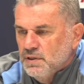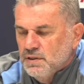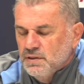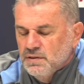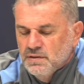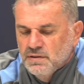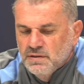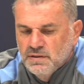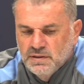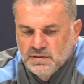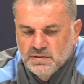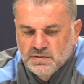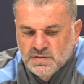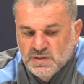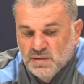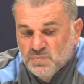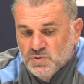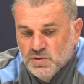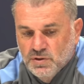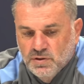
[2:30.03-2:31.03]
And
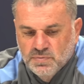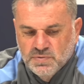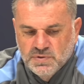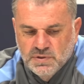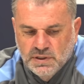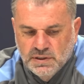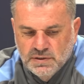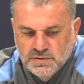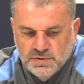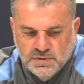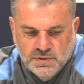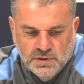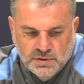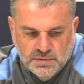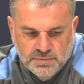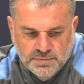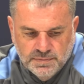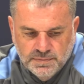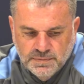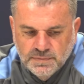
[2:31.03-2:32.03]
sometimes, you know, it's
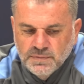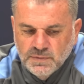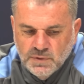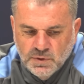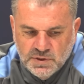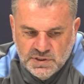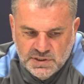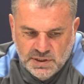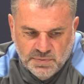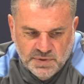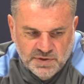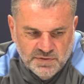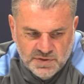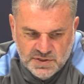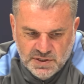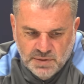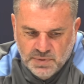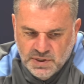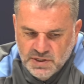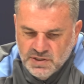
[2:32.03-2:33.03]
like doing something
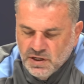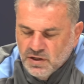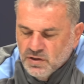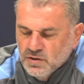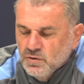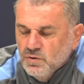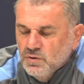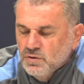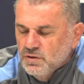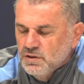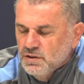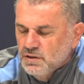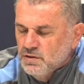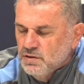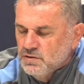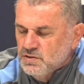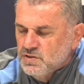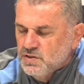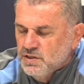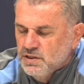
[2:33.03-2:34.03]
for somebody's own good.
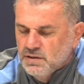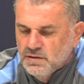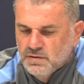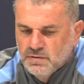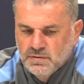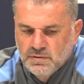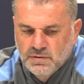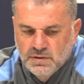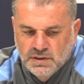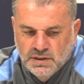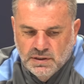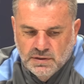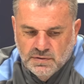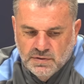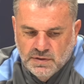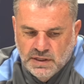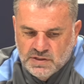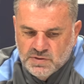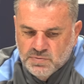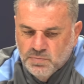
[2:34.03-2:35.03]
I just think, you know,
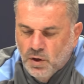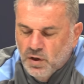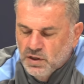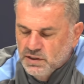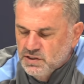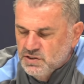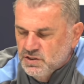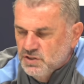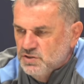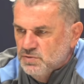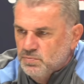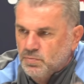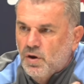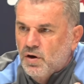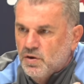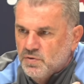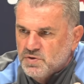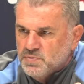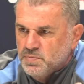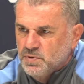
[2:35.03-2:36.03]
that's my decision,
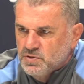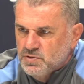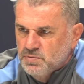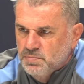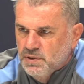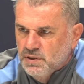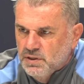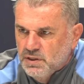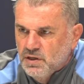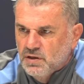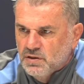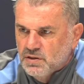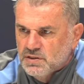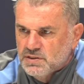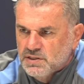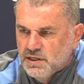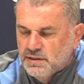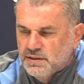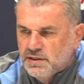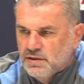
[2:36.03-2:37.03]
my responsibility. I've
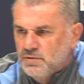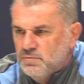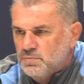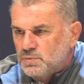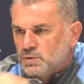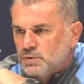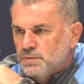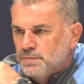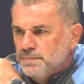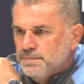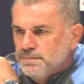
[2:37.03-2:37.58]
got to take that on board.